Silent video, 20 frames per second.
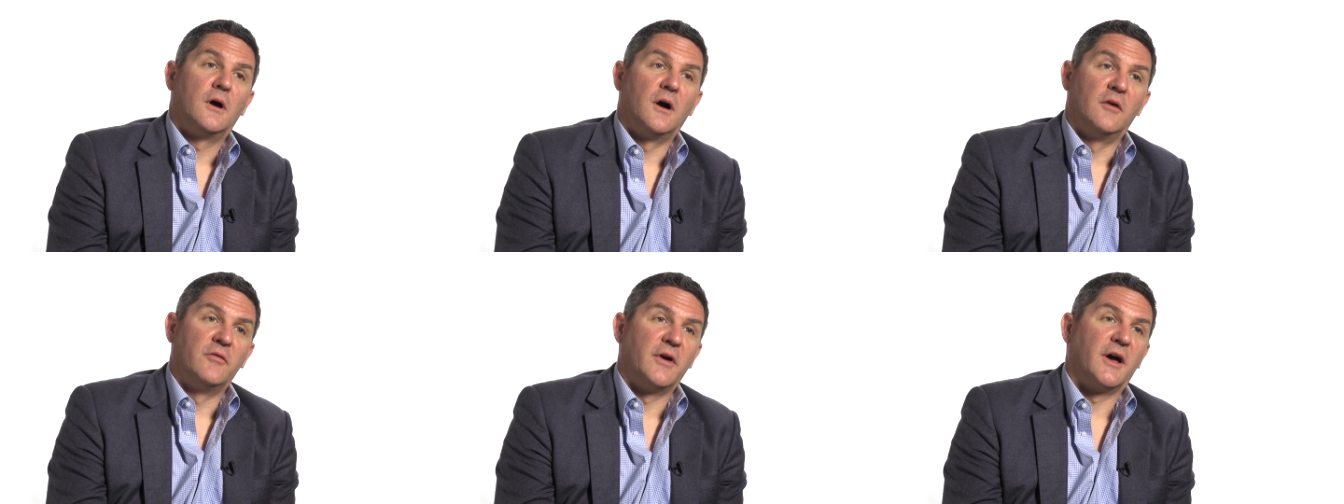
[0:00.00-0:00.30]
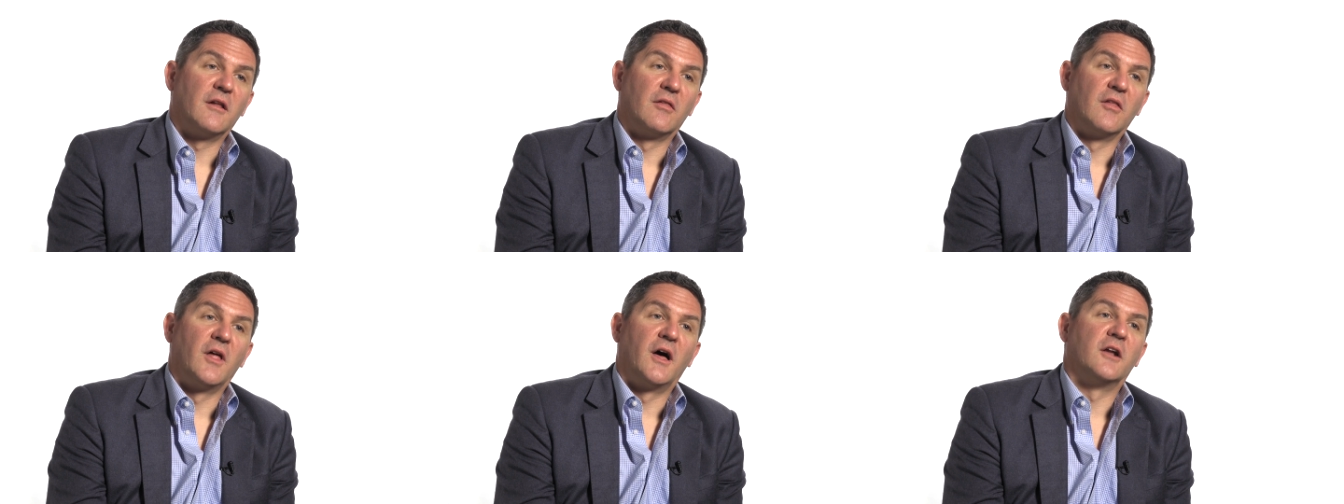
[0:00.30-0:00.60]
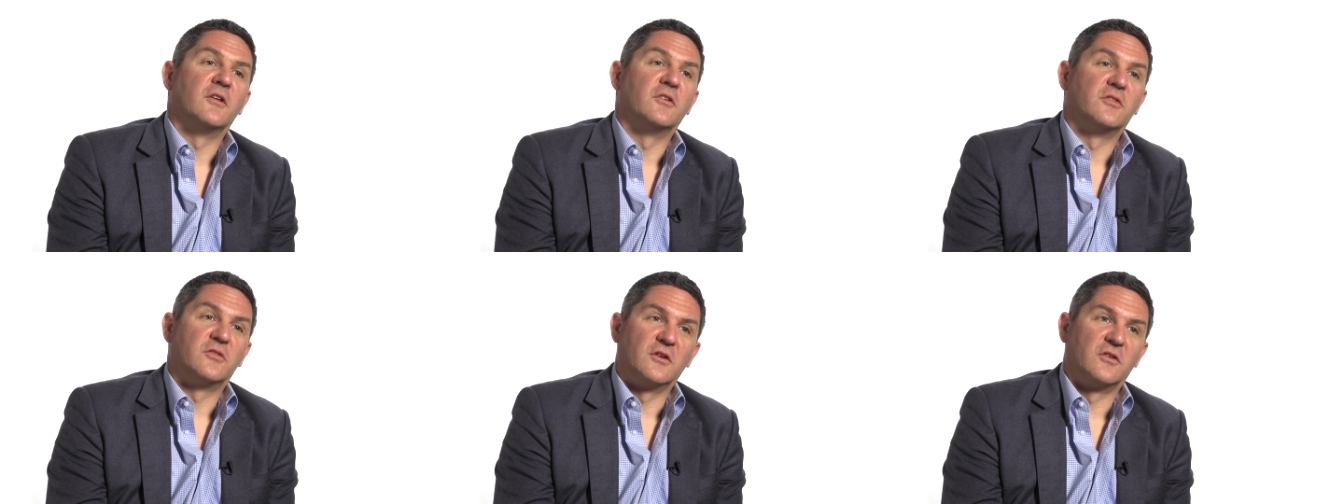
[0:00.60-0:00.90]
I've had a
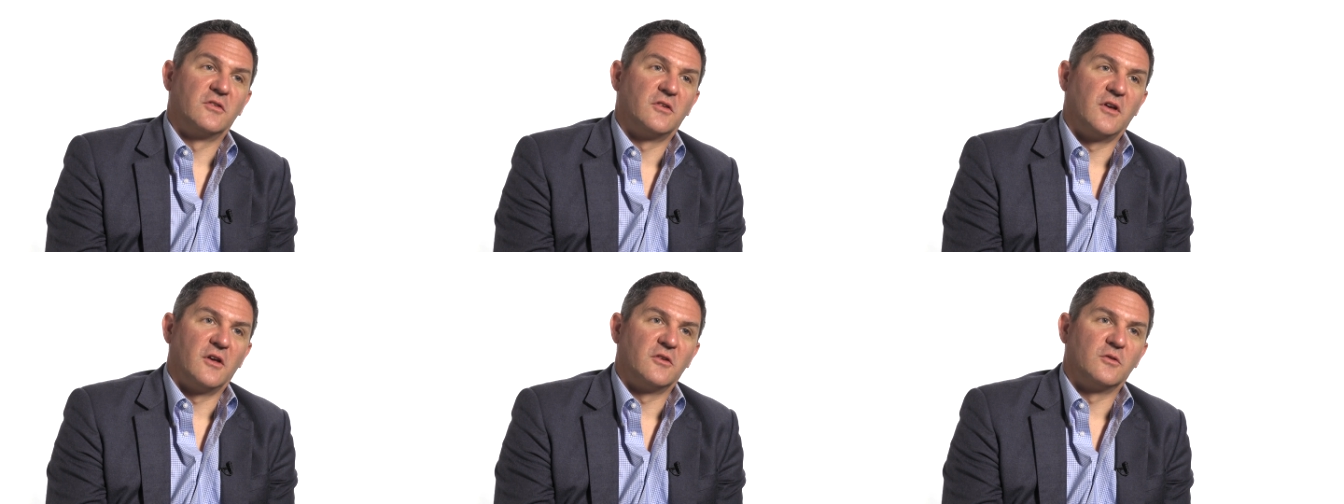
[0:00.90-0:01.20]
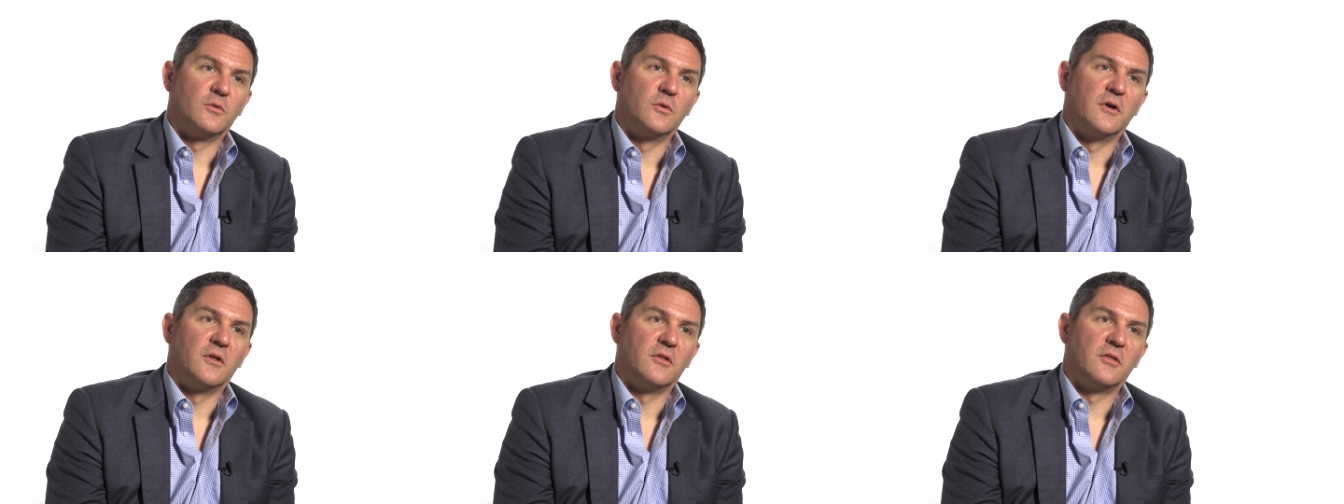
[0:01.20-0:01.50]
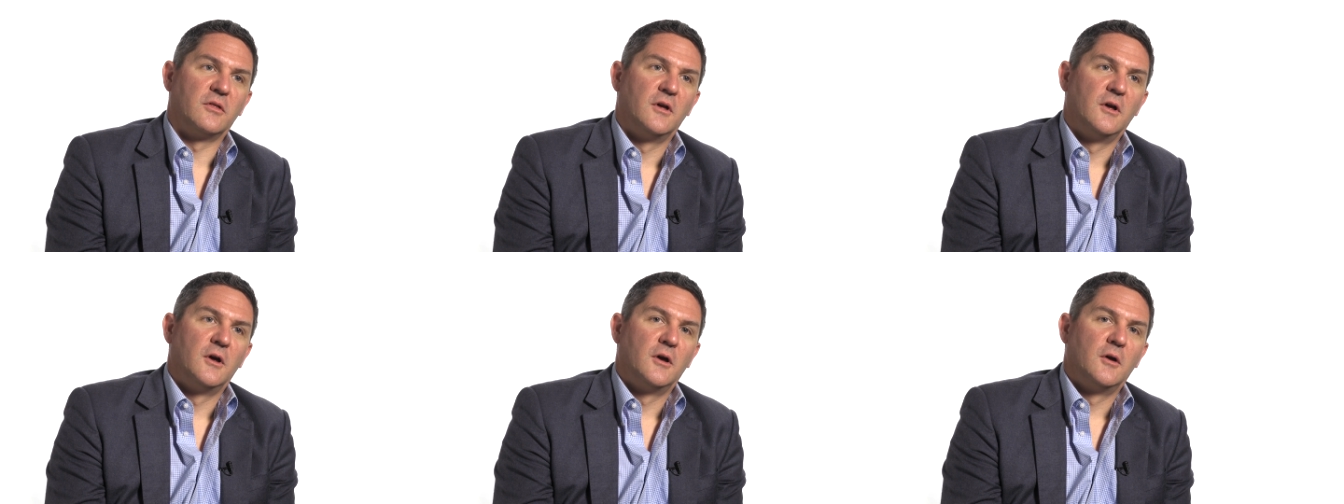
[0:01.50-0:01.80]
lot of success
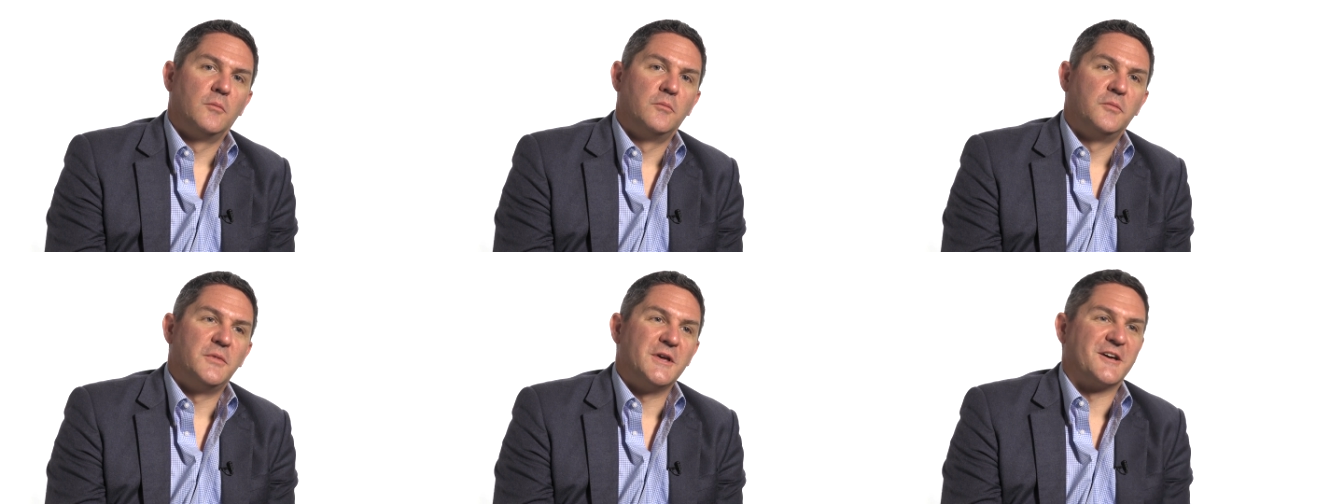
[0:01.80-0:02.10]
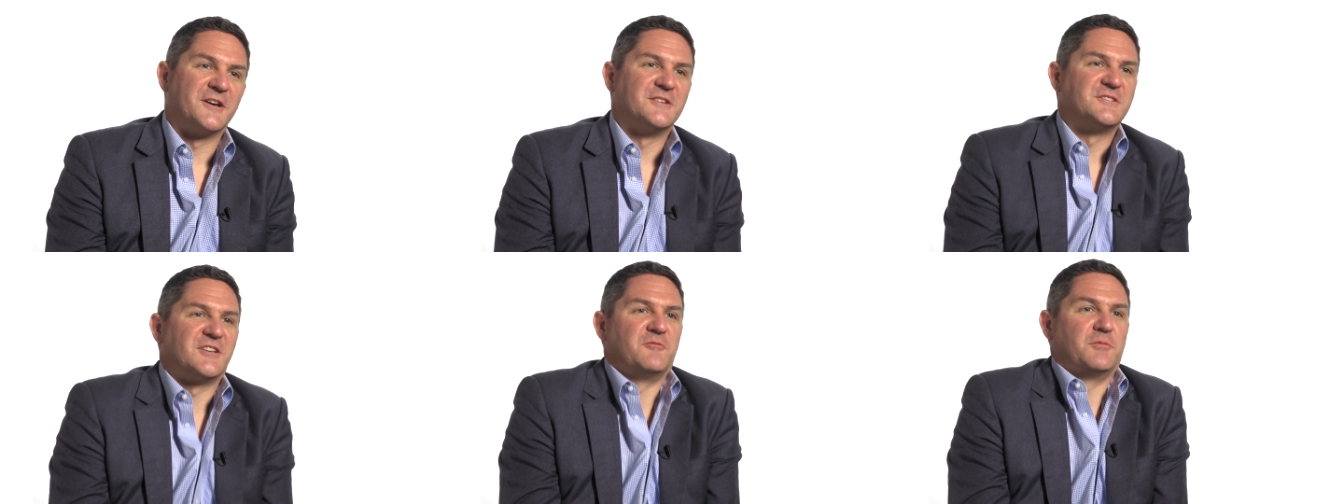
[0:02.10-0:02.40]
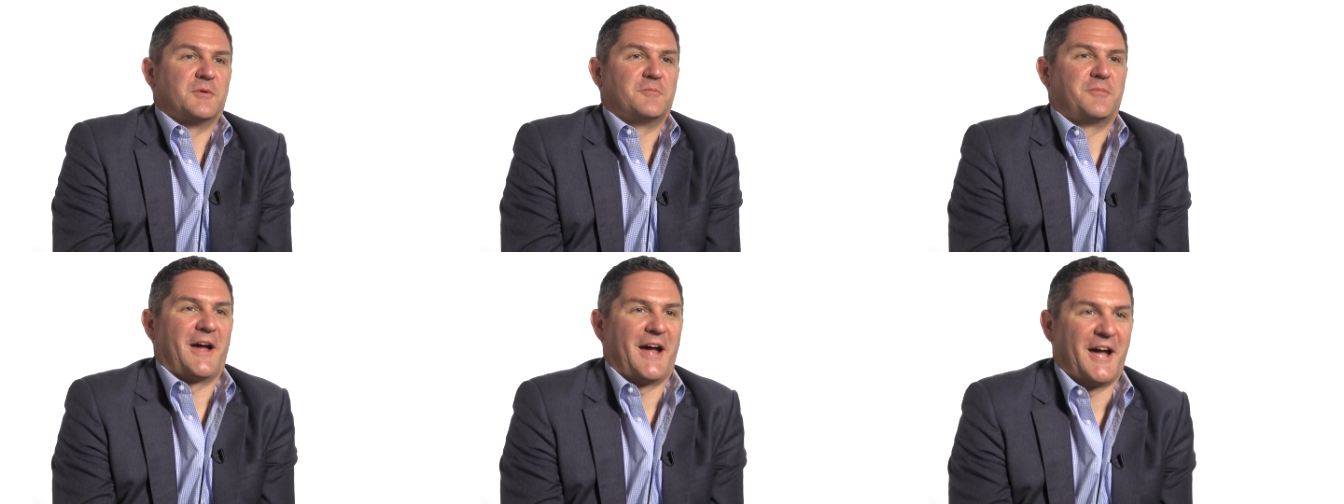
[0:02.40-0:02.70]
with because I've
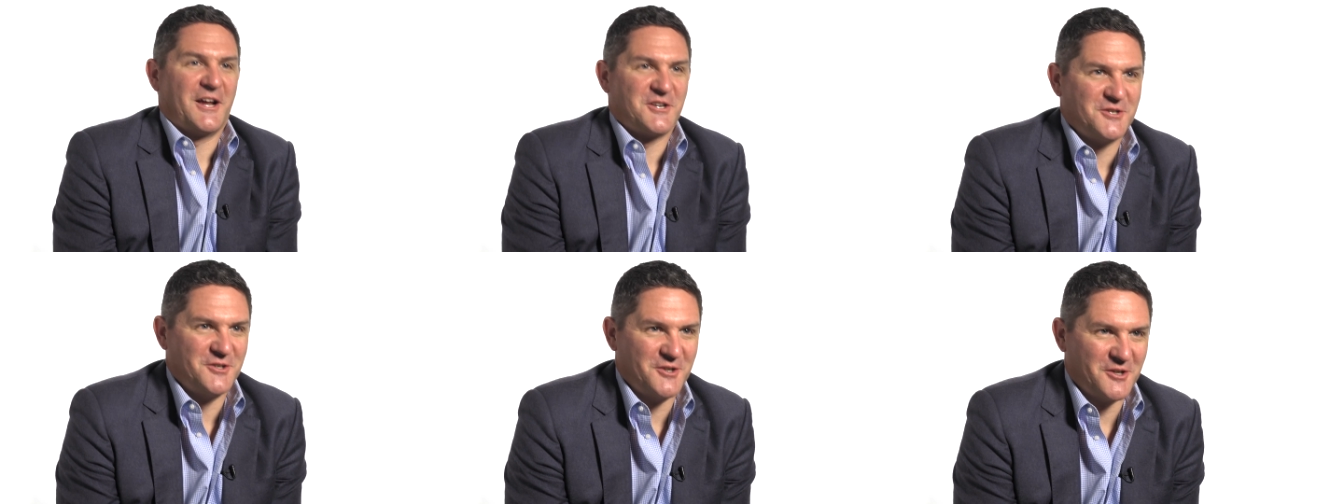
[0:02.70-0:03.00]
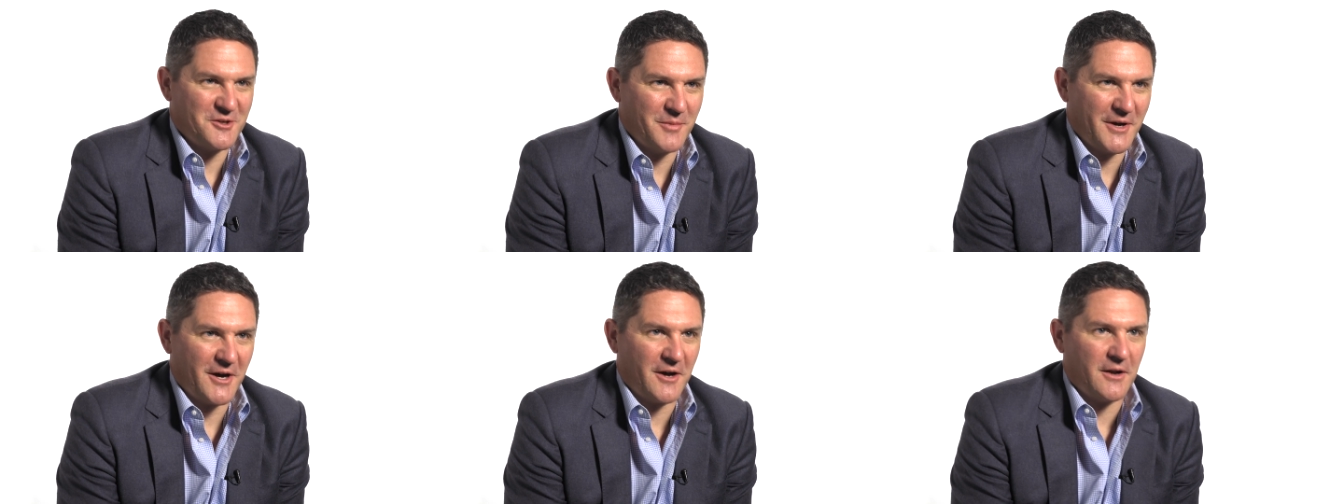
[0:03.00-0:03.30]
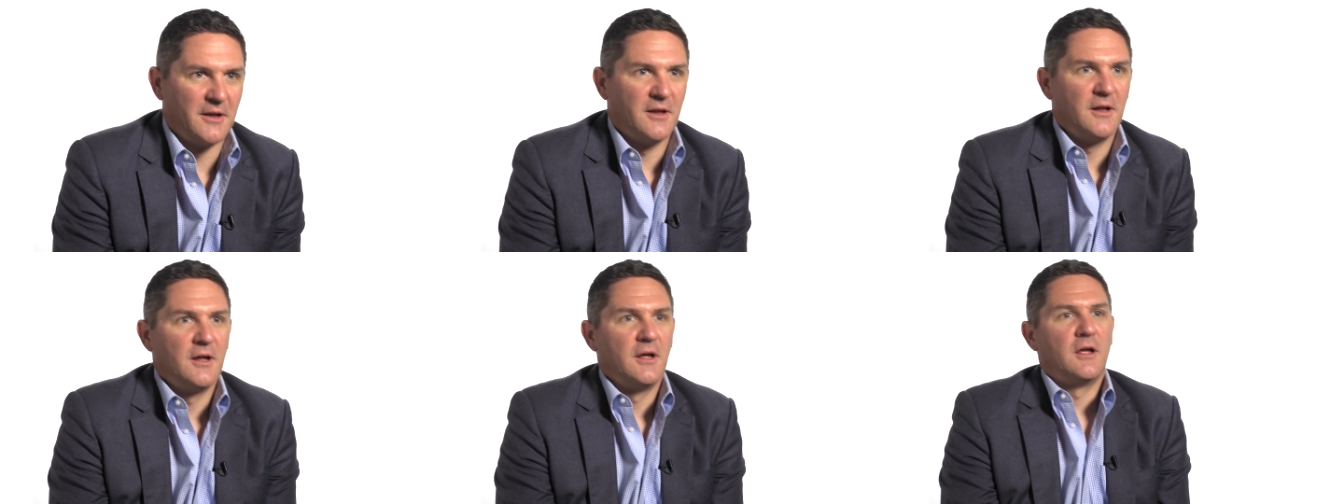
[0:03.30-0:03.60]
been passionate
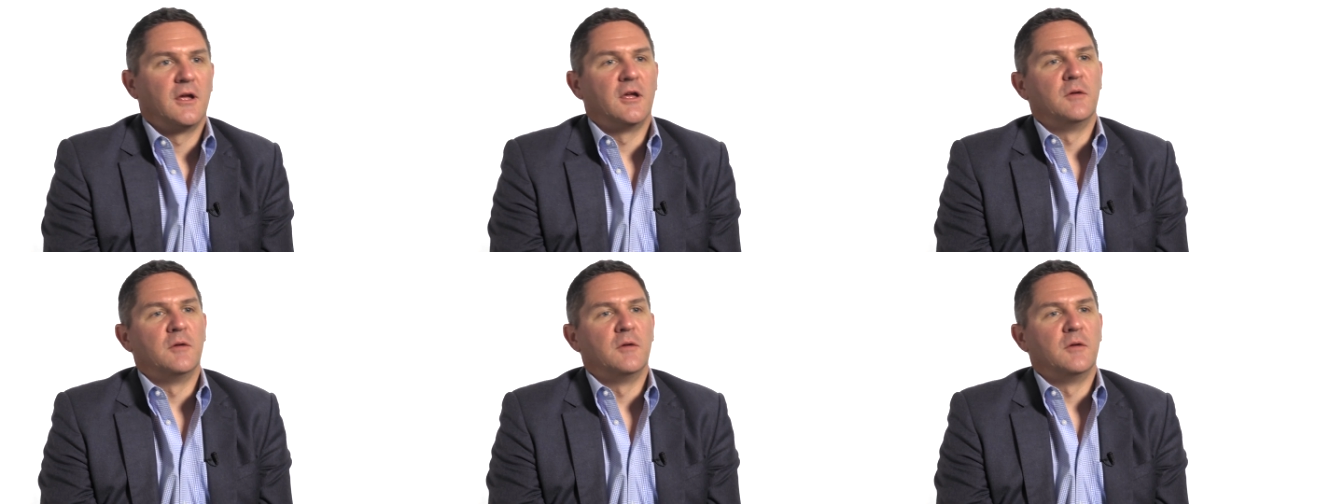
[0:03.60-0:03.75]
about it